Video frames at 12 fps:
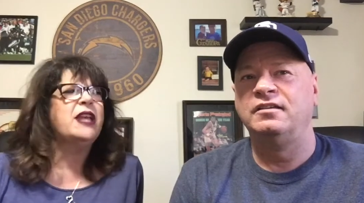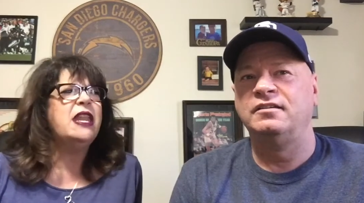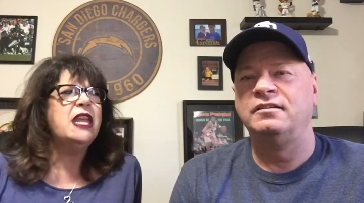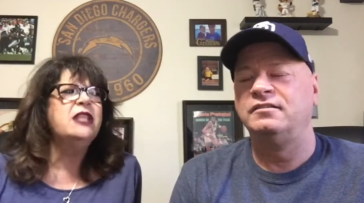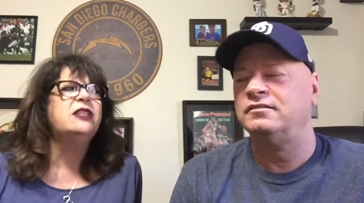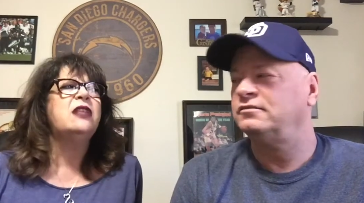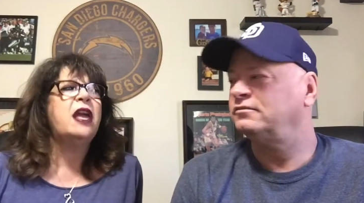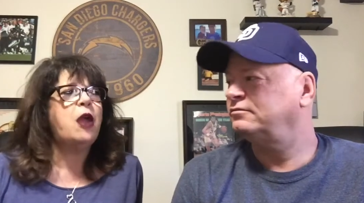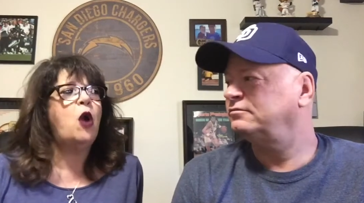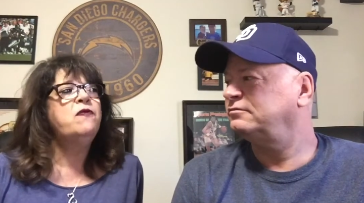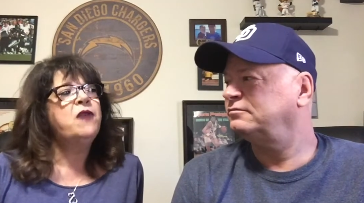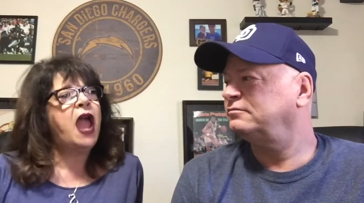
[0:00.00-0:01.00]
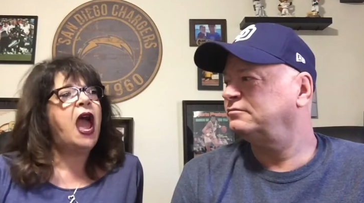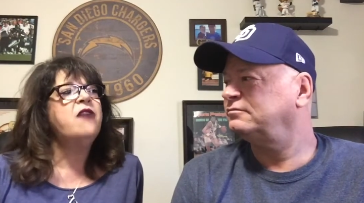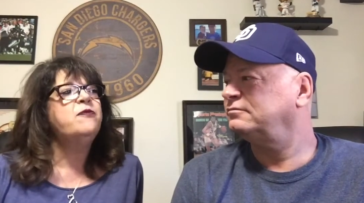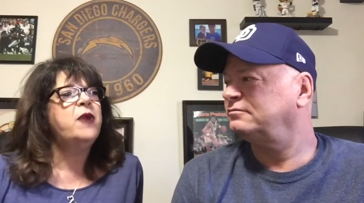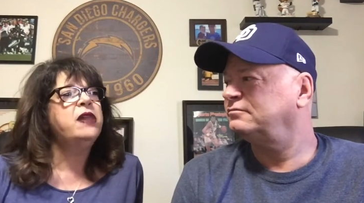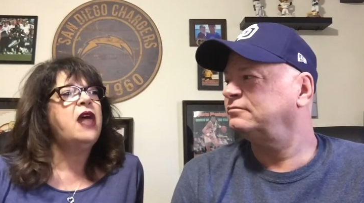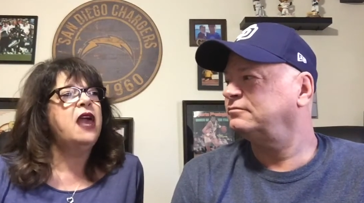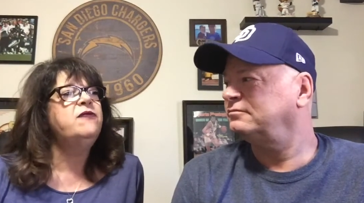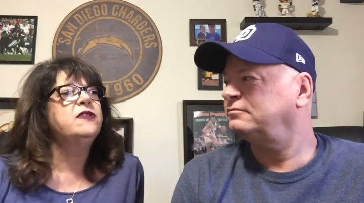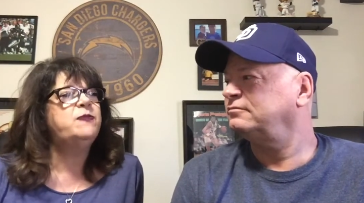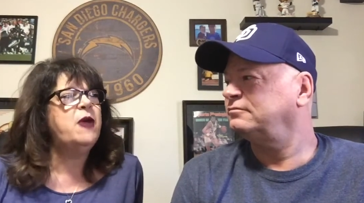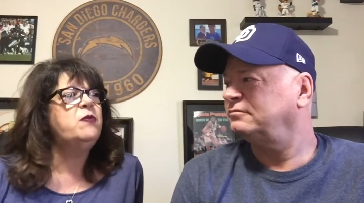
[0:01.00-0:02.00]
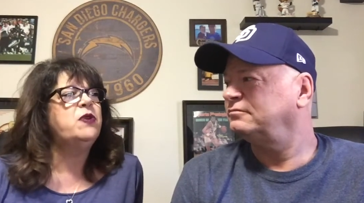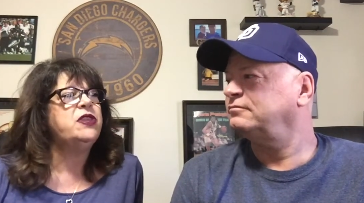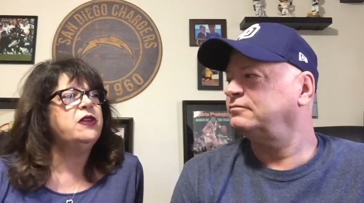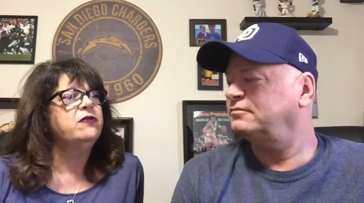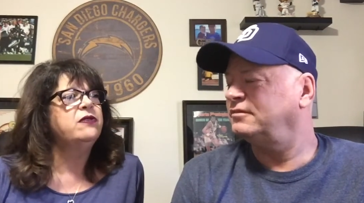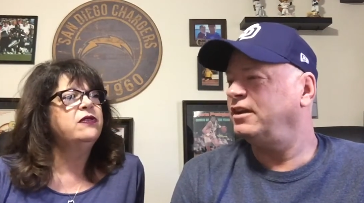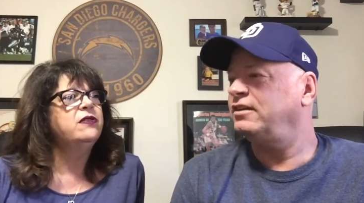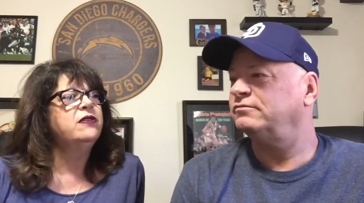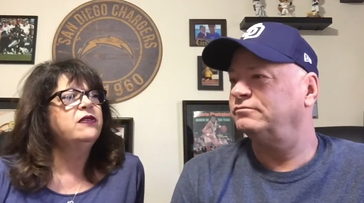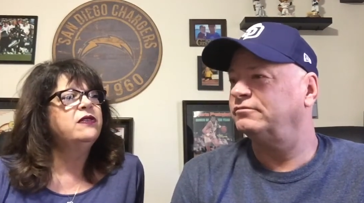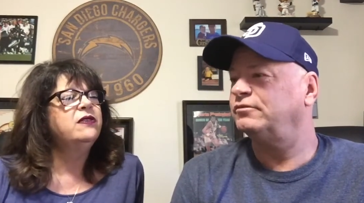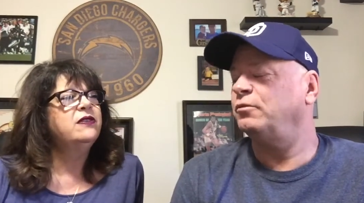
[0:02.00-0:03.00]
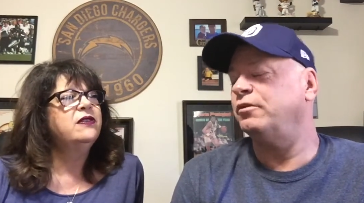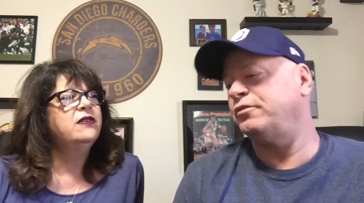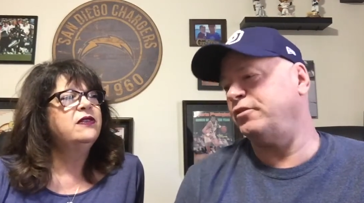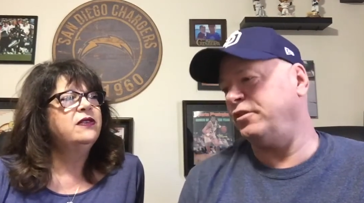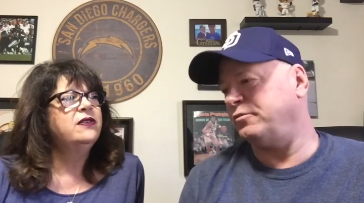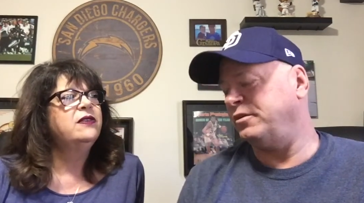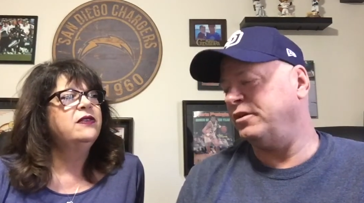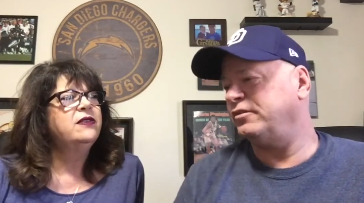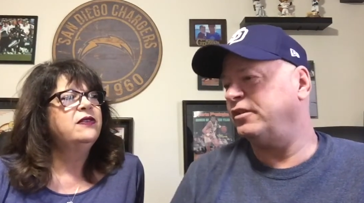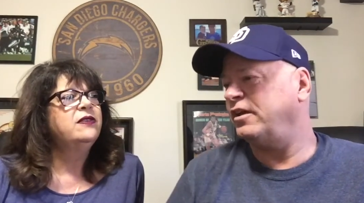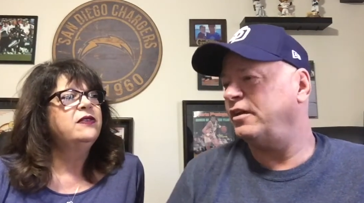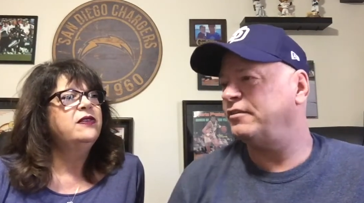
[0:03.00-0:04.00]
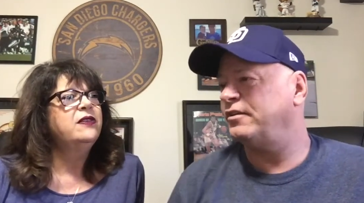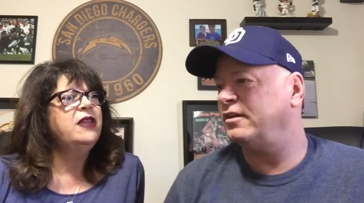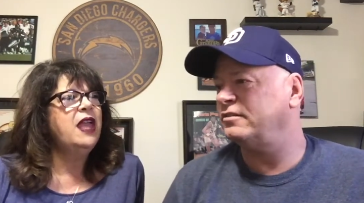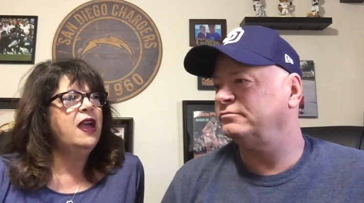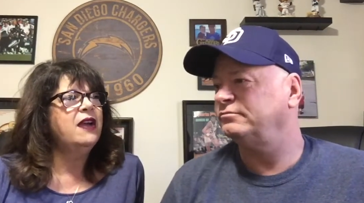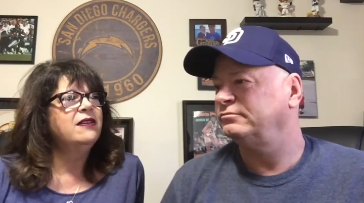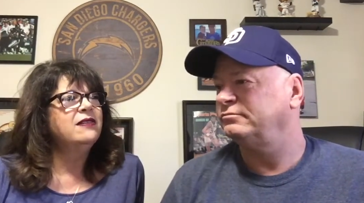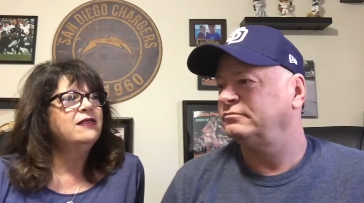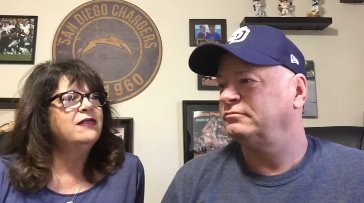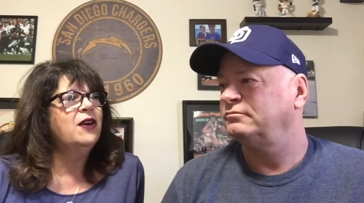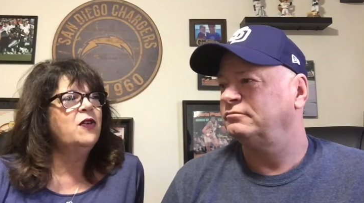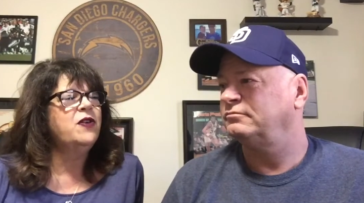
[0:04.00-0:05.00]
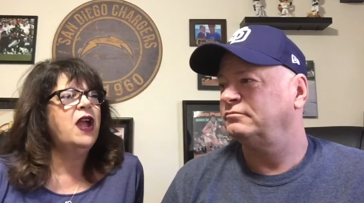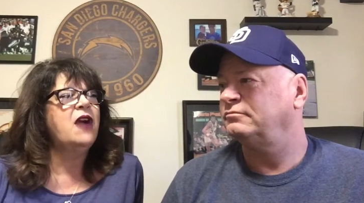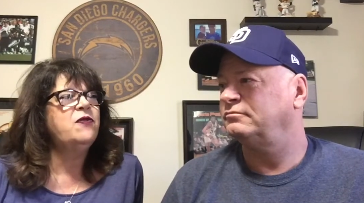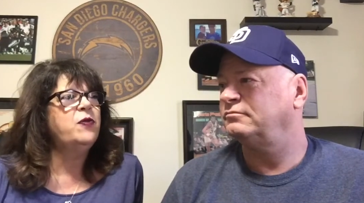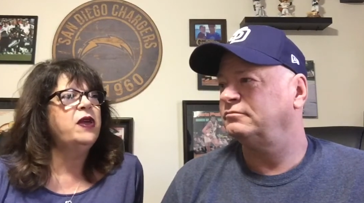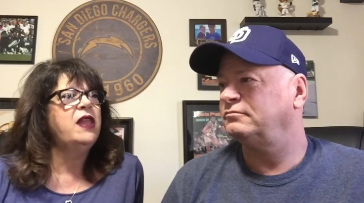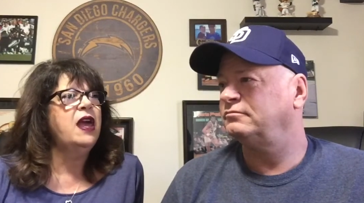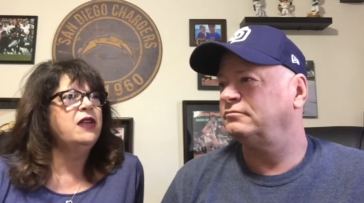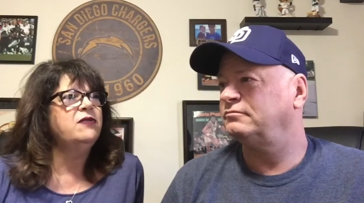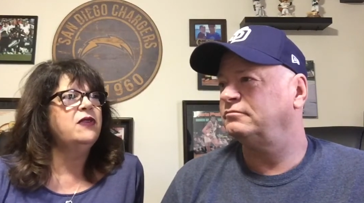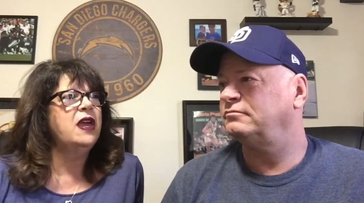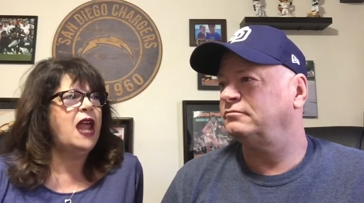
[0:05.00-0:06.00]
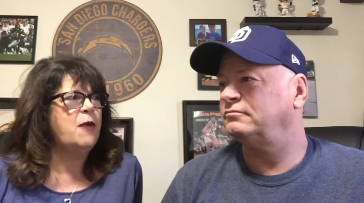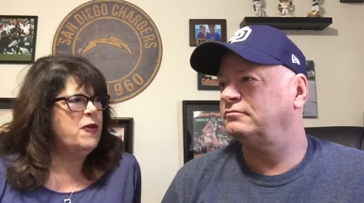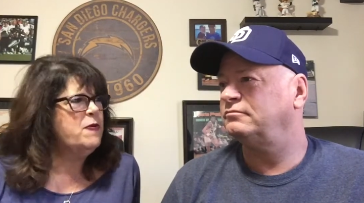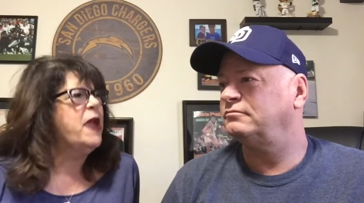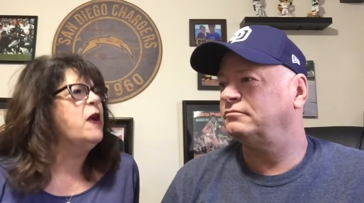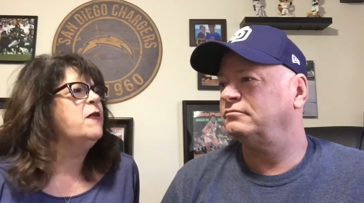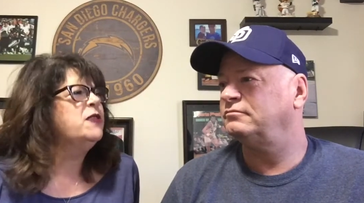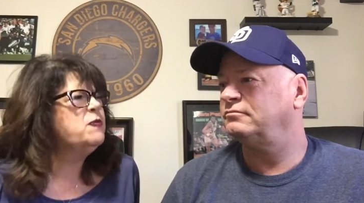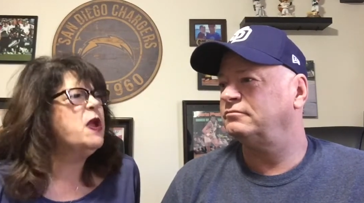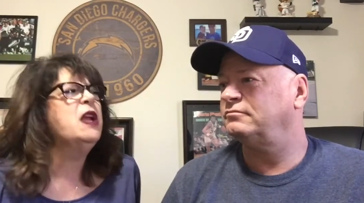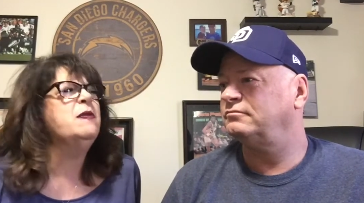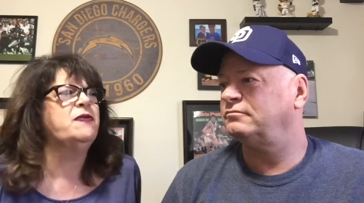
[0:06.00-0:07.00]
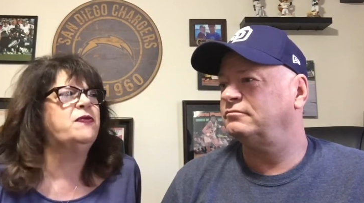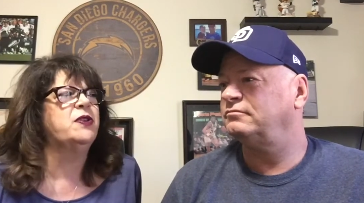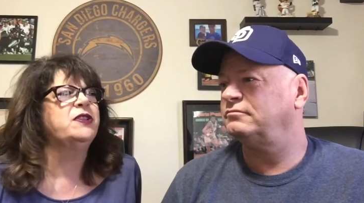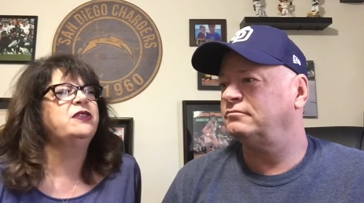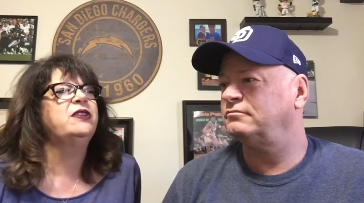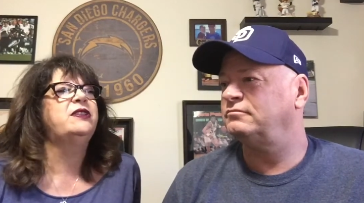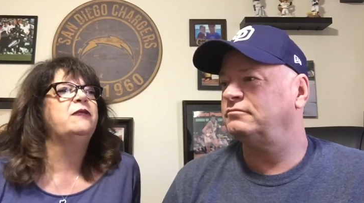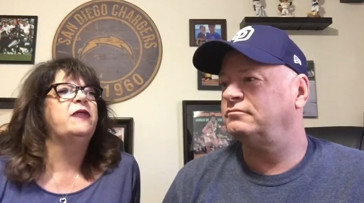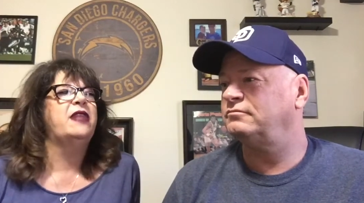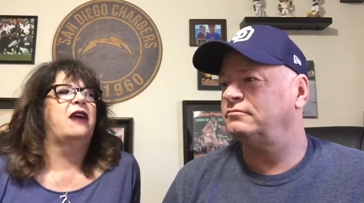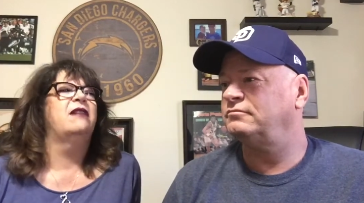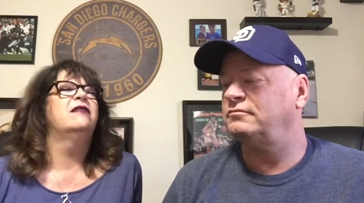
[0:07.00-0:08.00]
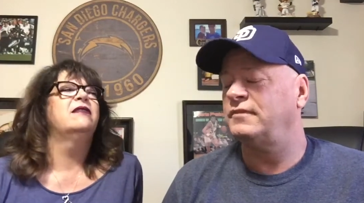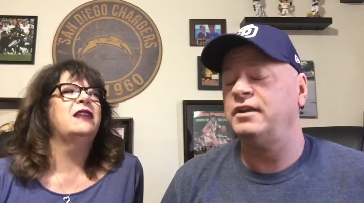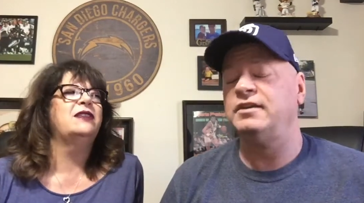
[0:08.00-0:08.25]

Speaker 1: that is like over half my life has been with you.
Speaker 2: Yeah. Well, 33 years together, yeah. Yeah.
Speaker 1: Over half of my life. And I've been married, I was married before, so just think of that. Yeah.